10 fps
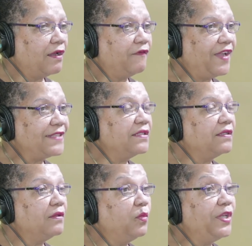vessel
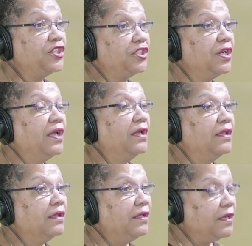which
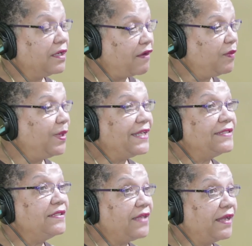the government has
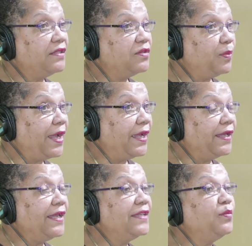decided to buy
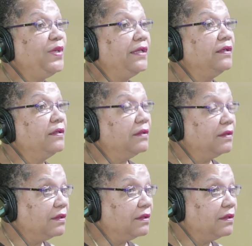is being,